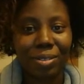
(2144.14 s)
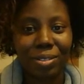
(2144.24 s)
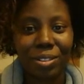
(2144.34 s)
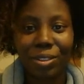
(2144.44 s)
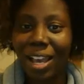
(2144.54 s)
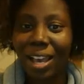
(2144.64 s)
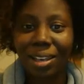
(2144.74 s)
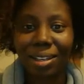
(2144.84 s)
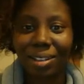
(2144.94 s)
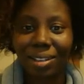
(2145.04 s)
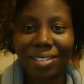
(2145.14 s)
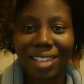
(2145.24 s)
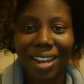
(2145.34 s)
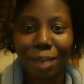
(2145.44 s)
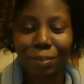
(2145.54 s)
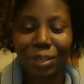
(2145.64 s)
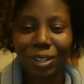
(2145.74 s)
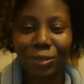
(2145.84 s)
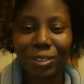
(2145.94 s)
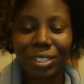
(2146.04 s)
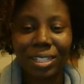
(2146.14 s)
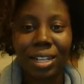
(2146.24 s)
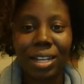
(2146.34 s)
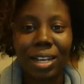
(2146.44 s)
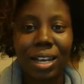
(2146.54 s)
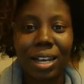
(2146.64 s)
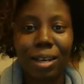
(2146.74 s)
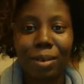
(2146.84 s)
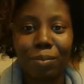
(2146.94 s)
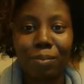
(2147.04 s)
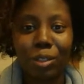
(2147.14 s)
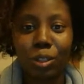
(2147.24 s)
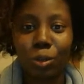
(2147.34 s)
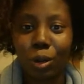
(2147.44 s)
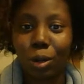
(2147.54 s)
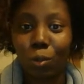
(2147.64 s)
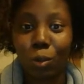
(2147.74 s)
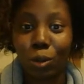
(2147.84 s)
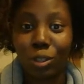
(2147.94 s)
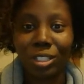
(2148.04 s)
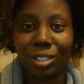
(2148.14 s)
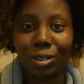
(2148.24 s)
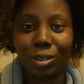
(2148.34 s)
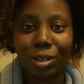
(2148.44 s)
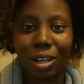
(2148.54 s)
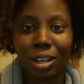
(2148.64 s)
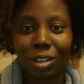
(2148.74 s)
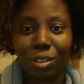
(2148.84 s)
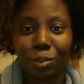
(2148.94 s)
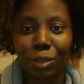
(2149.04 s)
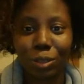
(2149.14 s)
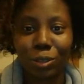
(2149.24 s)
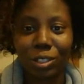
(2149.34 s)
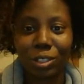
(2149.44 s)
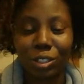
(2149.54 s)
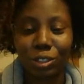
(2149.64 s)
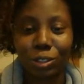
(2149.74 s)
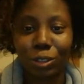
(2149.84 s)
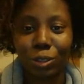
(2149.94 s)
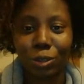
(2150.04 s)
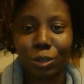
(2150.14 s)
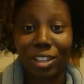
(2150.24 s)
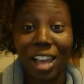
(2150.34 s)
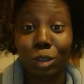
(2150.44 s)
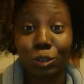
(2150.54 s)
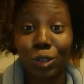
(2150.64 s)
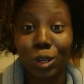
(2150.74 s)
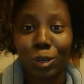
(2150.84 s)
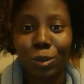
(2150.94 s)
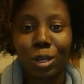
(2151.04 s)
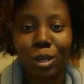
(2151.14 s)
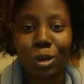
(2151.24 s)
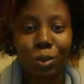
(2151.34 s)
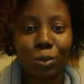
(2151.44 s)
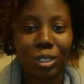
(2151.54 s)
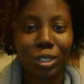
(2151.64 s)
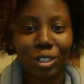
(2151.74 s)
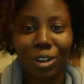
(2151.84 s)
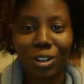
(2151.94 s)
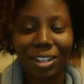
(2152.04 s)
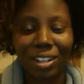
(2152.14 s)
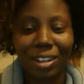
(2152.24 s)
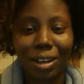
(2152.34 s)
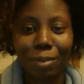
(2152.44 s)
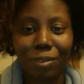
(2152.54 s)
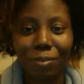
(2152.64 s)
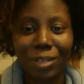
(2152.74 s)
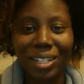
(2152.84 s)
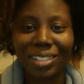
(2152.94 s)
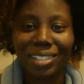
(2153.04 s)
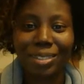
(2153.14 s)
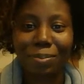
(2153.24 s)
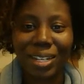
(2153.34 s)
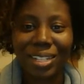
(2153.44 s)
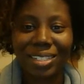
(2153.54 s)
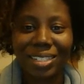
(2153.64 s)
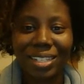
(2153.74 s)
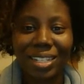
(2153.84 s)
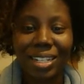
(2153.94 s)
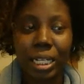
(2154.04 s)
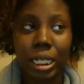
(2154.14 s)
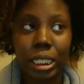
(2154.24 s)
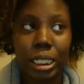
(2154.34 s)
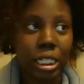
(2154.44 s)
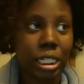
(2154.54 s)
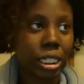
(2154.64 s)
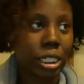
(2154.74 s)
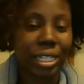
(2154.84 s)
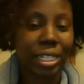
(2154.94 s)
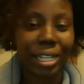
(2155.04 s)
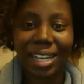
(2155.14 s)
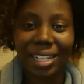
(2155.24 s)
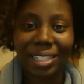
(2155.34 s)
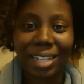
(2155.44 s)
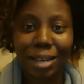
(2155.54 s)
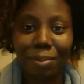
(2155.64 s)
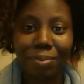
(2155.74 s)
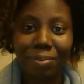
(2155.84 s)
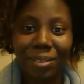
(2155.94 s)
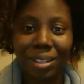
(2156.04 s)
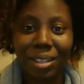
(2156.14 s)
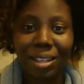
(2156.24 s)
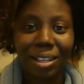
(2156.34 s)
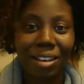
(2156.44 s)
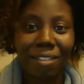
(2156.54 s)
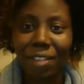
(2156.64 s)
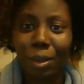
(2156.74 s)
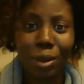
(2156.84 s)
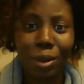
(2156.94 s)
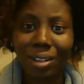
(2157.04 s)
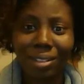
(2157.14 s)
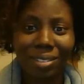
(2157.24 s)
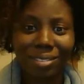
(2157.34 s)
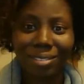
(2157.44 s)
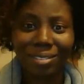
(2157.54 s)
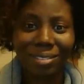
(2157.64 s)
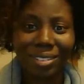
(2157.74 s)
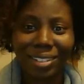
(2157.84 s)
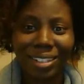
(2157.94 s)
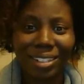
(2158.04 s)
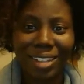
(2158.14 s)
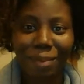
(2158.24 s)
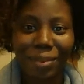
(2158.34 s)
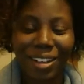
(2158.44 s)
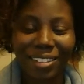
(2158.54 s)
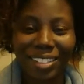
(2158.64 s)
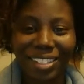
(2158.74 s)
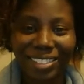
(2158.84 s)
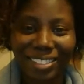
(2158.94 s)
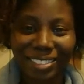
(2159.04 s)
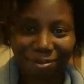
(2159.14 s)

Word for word: so yeah, on that happy note, you are warned, the musical interlude or the outro will be starting in a couple of minutes, but until next time, fiber on, and happy holidays.